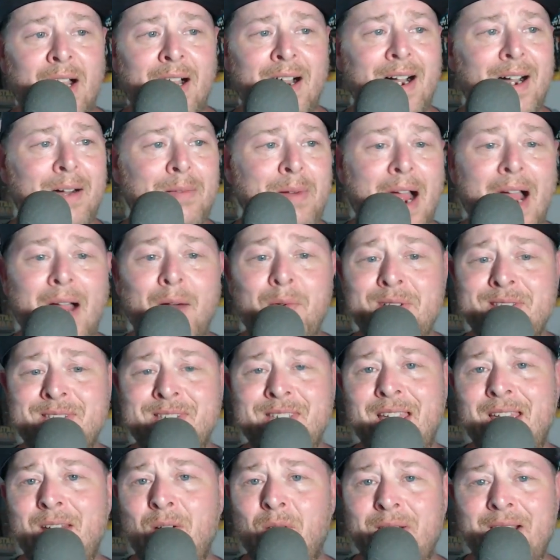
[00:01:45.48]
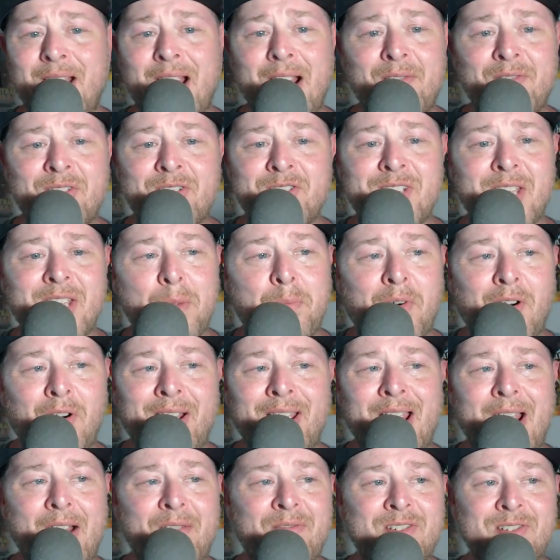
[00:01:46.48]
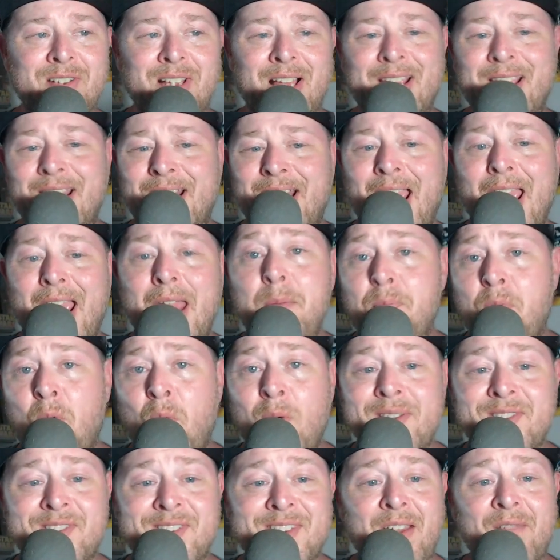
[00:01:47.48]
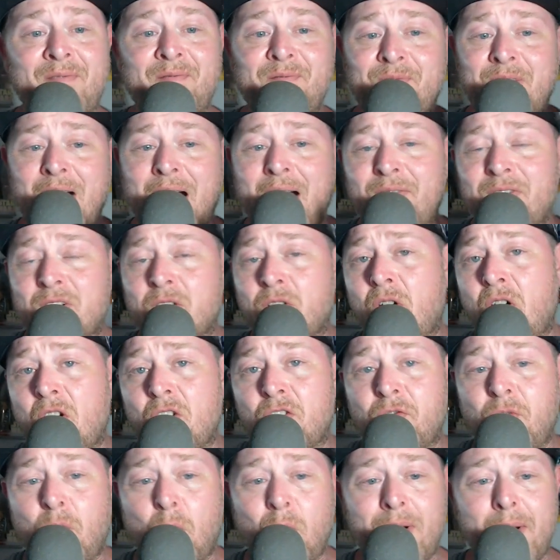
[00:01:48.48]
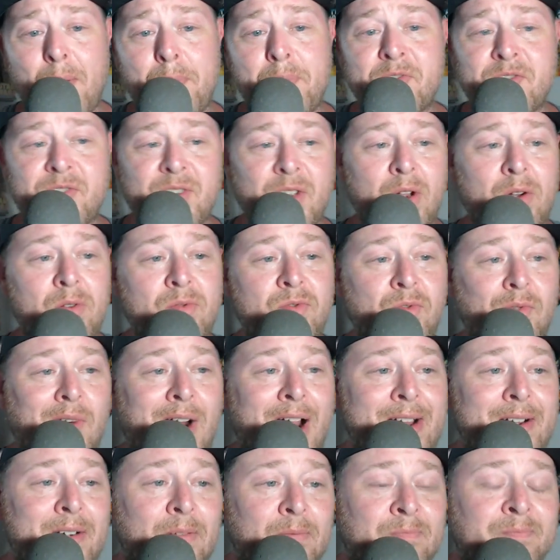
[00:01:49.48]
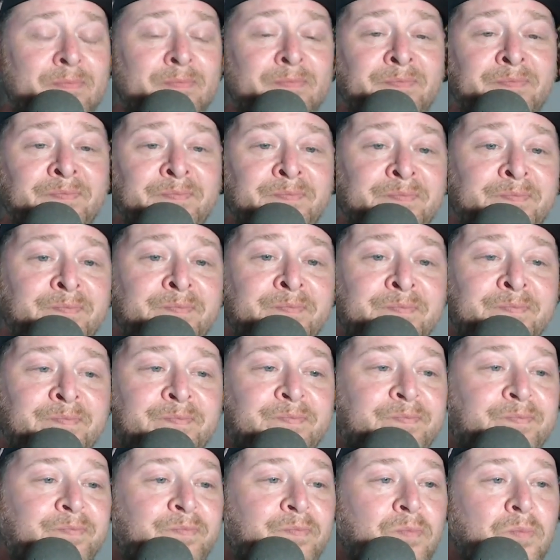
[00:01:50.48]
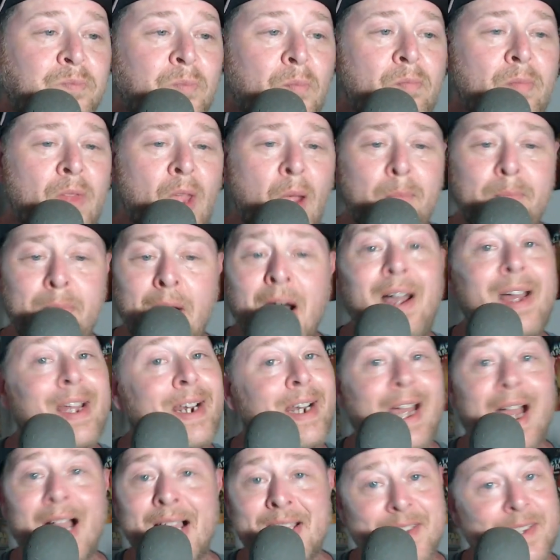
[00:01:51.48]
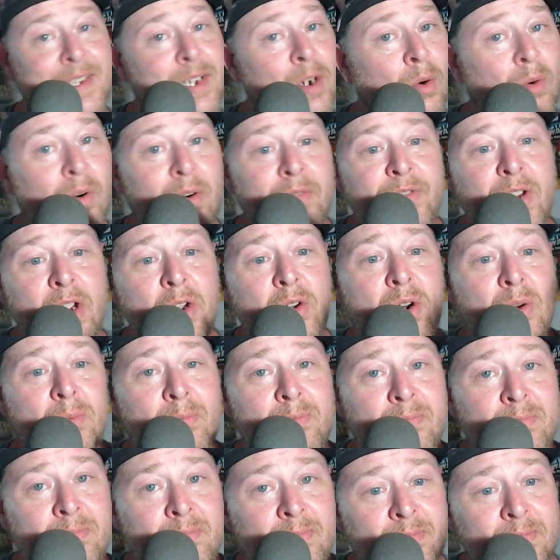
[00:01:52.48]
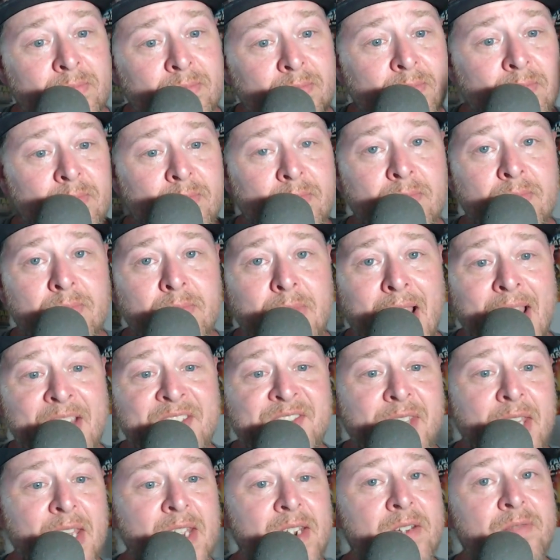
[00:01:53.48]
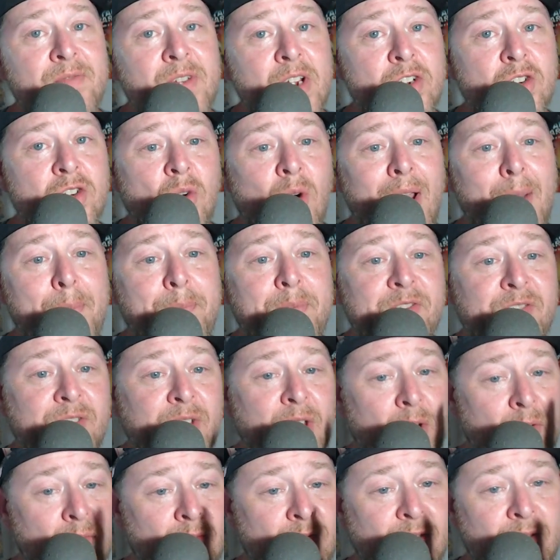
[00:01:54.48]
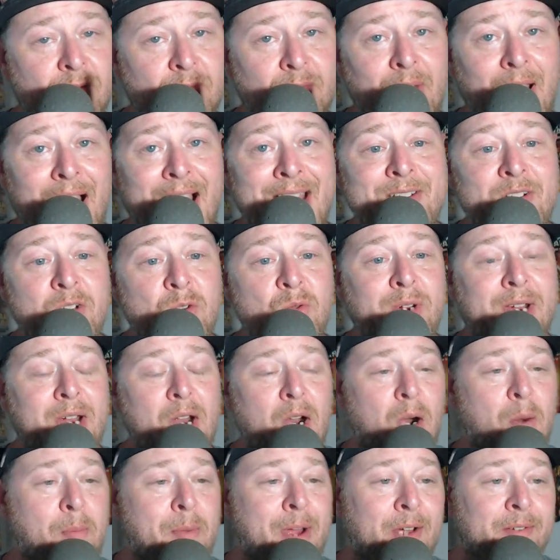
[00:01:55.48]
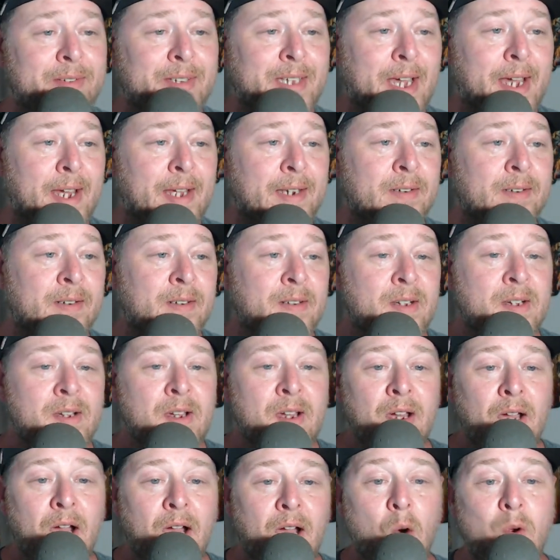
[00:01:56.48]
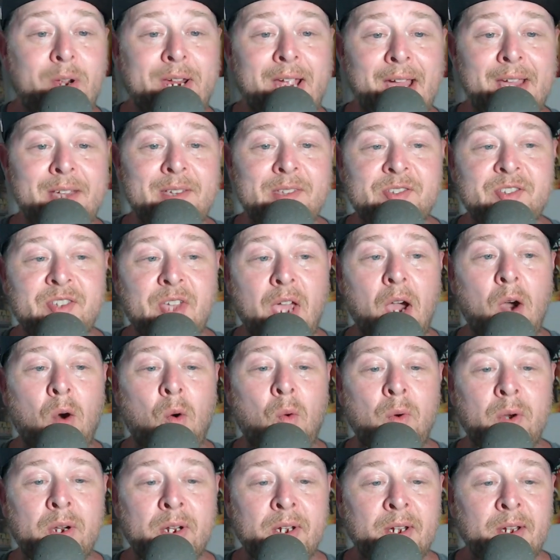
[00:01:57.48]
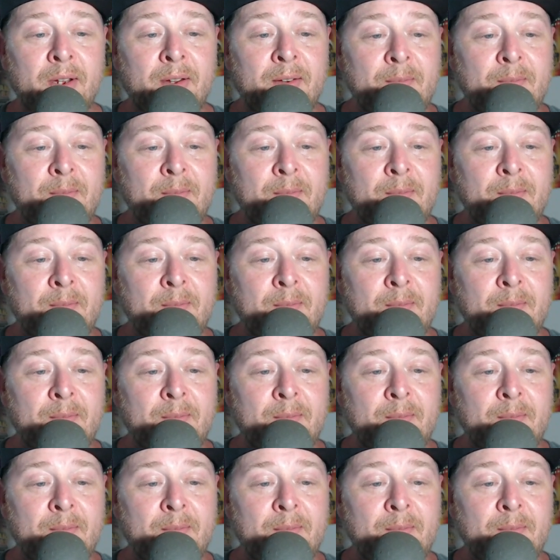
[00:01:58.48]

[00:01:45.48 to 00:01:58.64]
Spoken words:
I would say on average, they probably average like an 8.75 across 4 episodes, right? But I still reviewed them as individual episodes. I do care about that. Okay, so